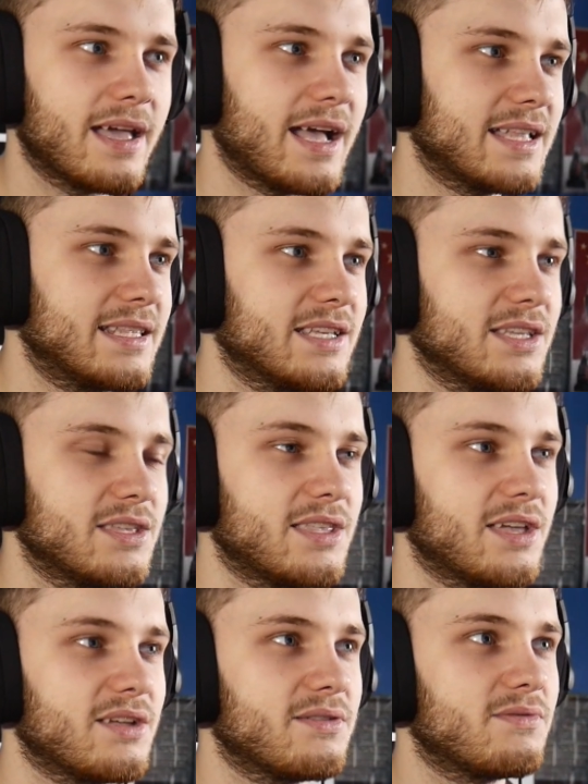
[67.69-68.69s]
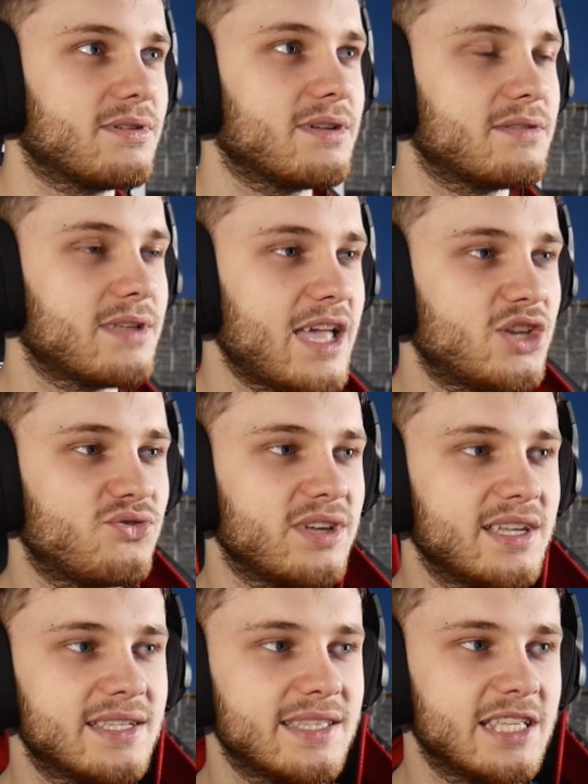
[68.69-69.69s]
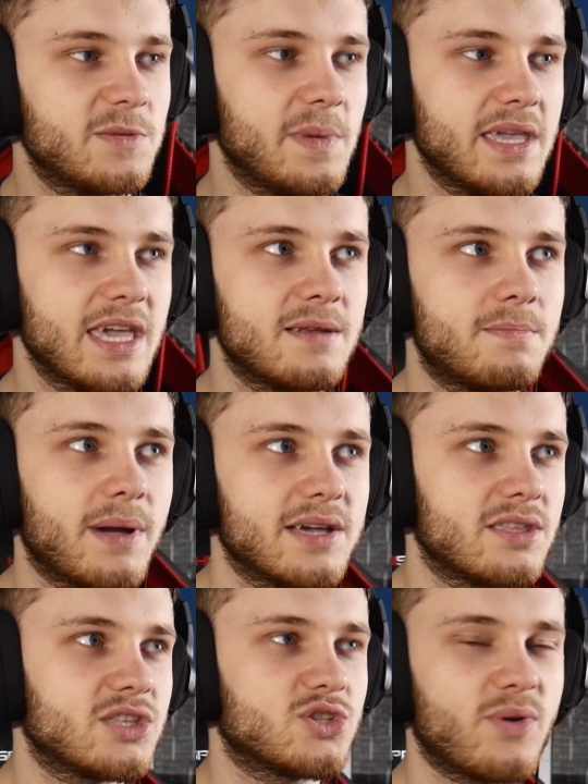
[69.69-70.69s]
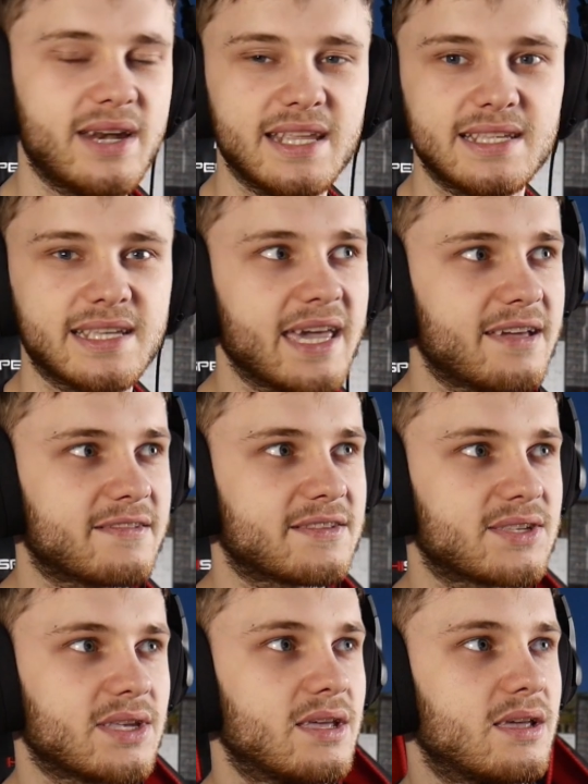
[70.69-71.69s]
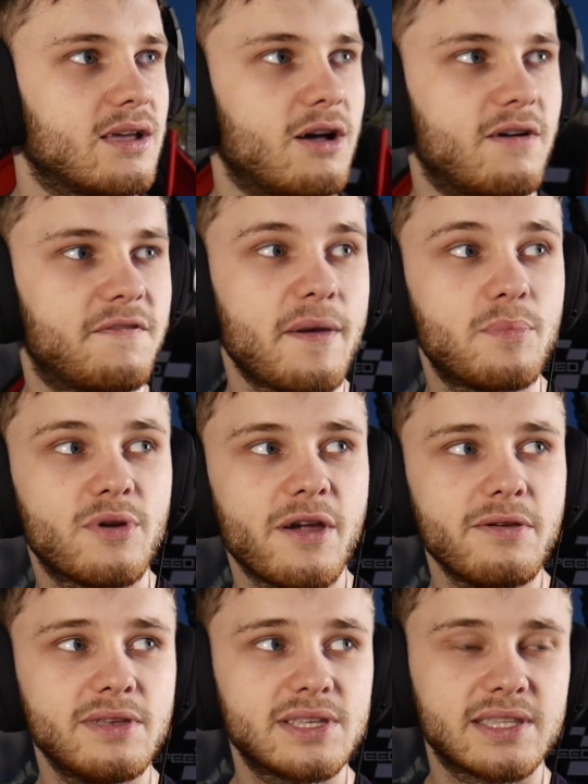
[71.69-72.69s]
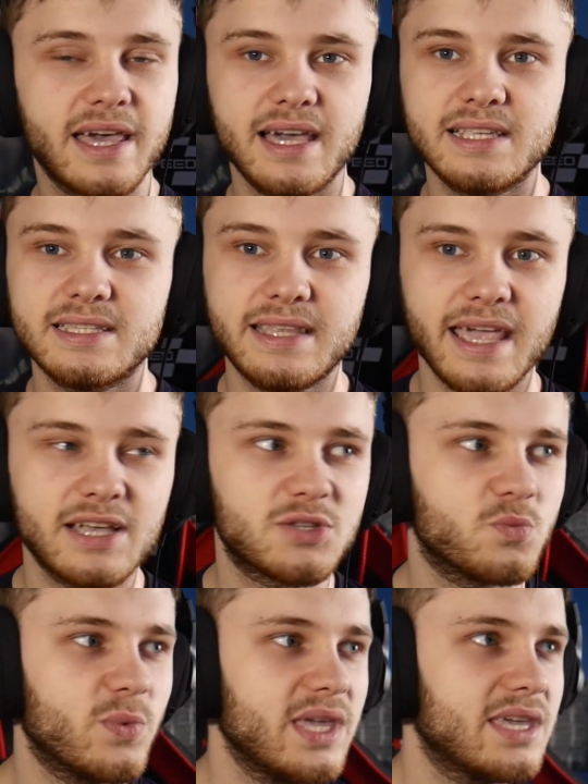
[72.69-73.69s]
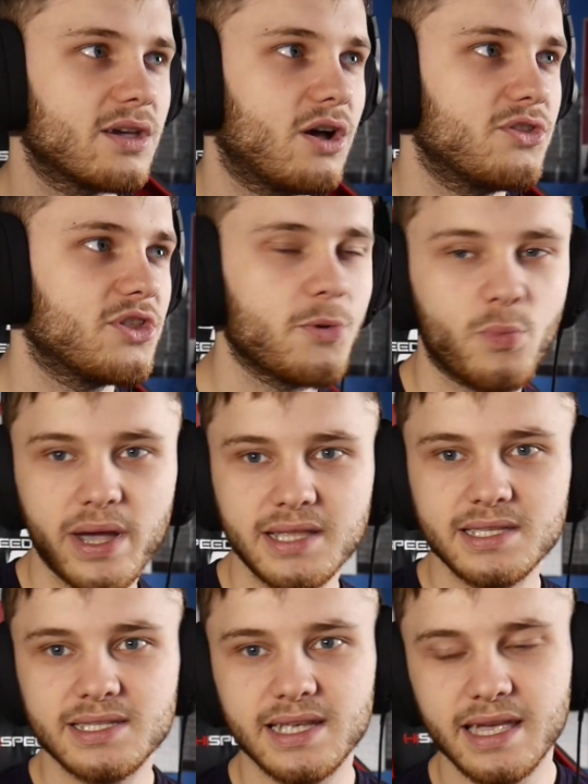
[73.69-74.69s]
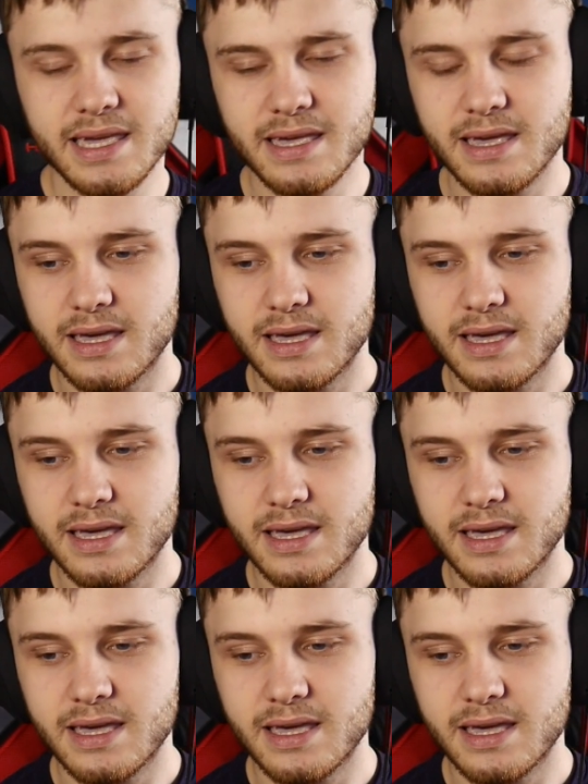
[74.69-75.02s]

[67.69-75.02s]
And the entries need to be in by the 26th of February. So that is next week on the Wednesday.